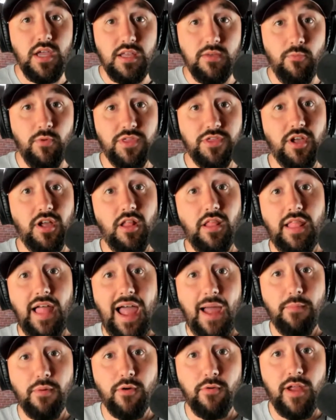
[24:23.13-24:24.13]
with
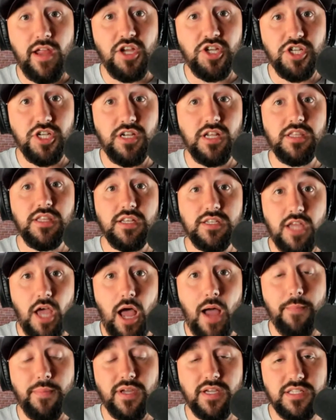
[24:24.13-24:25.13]
collaboration in the
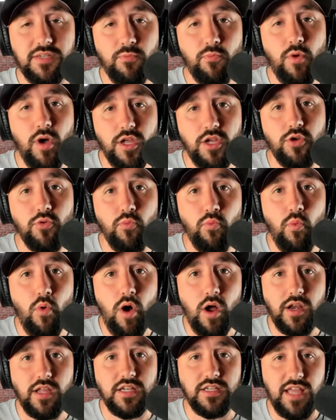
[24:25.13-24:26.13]
topics and what you're
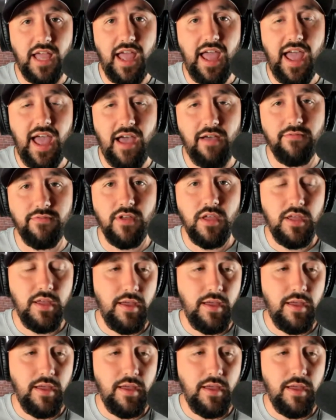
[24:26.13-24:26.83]
wanting to have.